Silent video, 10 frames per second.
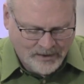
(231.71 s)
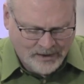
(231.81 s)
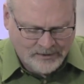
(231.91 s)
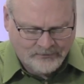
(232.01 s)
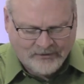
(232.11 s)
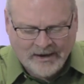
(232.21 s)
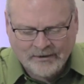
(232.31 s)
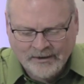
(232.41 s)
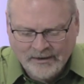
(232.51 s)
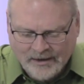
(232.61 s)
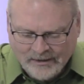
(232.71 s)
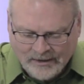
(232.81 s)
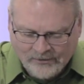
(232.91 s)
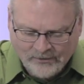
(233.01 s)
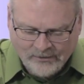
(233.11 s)
And then finally, I'd
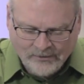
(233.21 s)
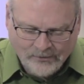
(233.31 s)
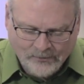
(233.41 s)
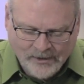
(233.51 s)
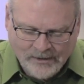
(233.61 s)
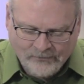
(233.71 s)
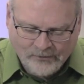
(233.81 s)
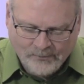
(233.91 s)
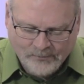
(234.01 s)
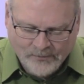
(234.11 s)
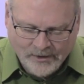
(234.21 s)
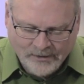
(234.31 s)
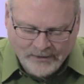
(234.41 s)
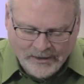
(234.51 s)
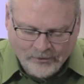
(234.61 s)
like to read from
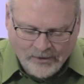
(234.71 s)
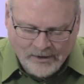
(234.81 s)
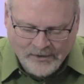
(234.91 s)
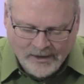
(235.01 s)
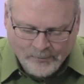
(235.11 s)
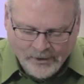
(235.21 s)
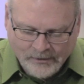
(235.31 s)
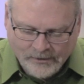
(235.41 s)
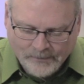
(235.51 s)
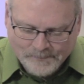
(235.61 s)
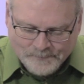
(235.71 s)
later on that month.